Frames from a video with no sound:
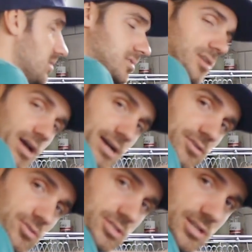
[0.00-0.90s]
So hand
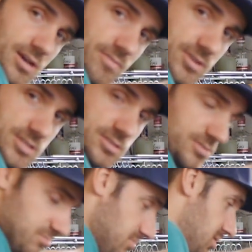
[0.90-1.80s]
on the
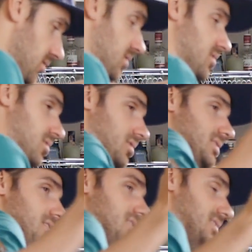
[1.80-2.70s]
surface, you
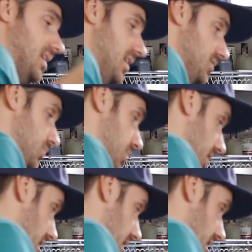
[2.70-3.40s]
take this hand, you put